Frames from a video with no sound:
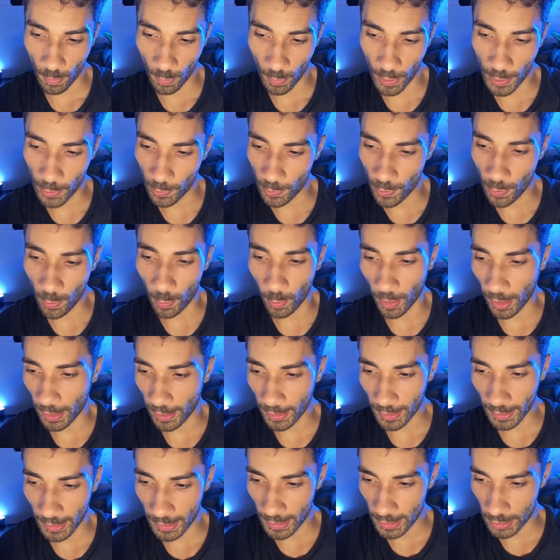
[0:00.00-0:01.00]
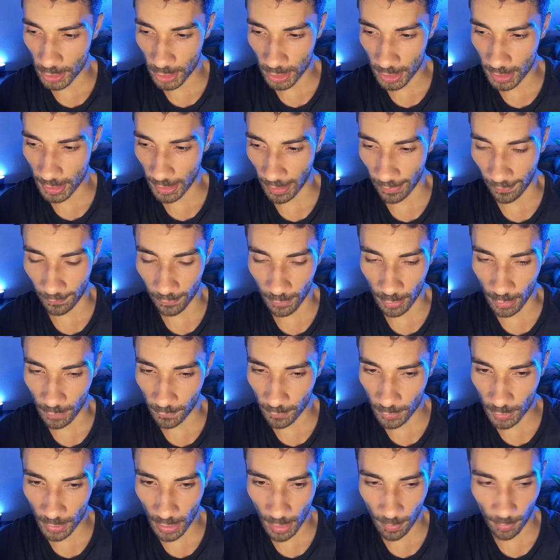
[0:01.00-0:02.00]
We don't know why. That's just how the
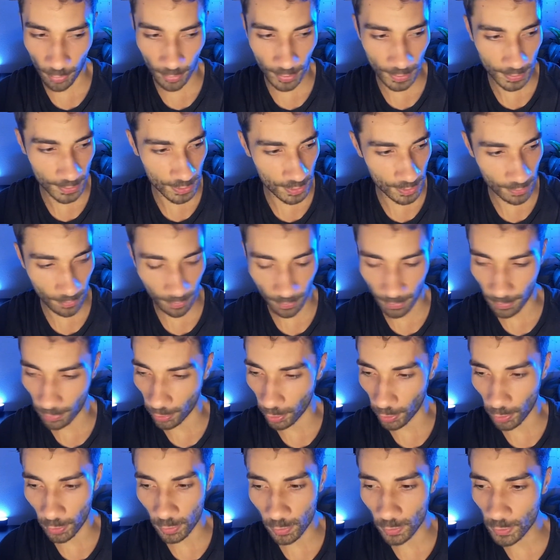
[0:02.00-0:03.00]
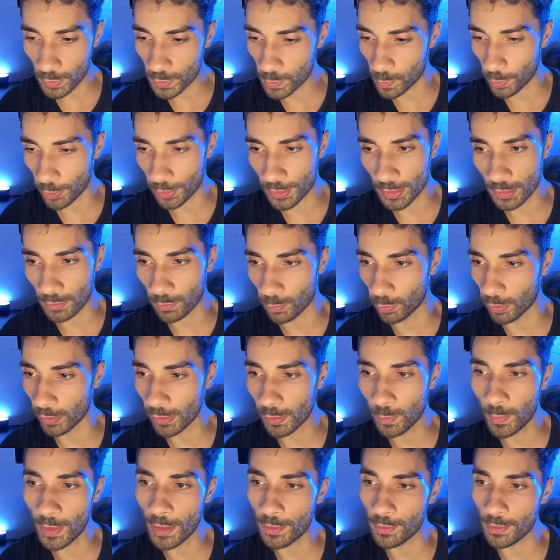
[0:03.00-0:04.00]
universe operates. Particles work
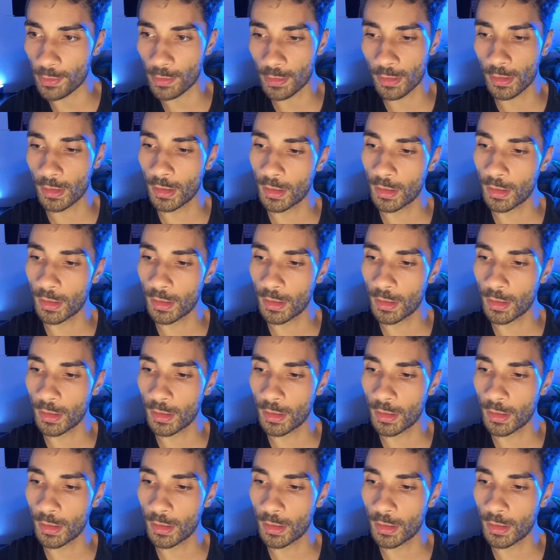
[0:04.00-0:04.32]
really weird.